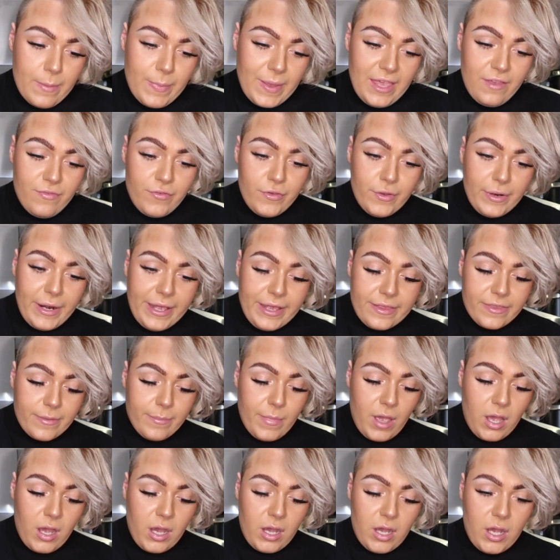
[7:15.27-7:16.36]
but if you like
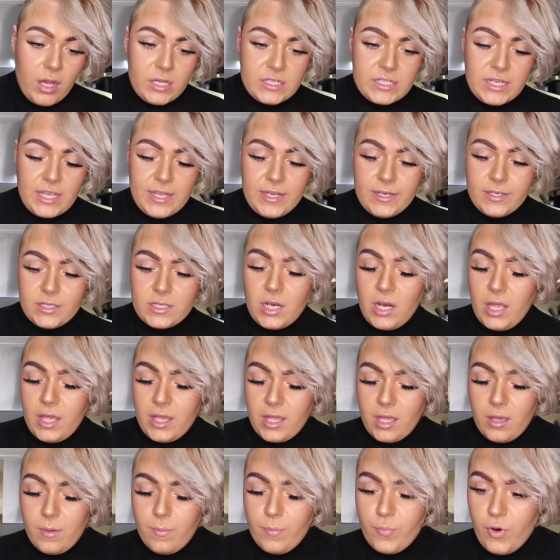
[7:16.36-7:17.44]
them hard and
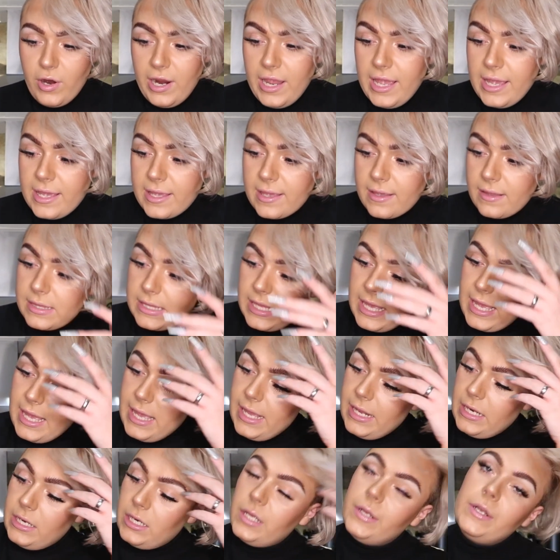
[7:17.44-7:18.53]
like a brick,
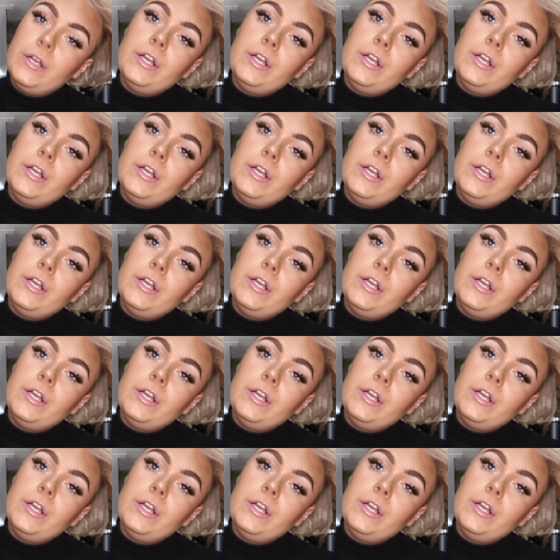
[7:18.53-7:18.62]
then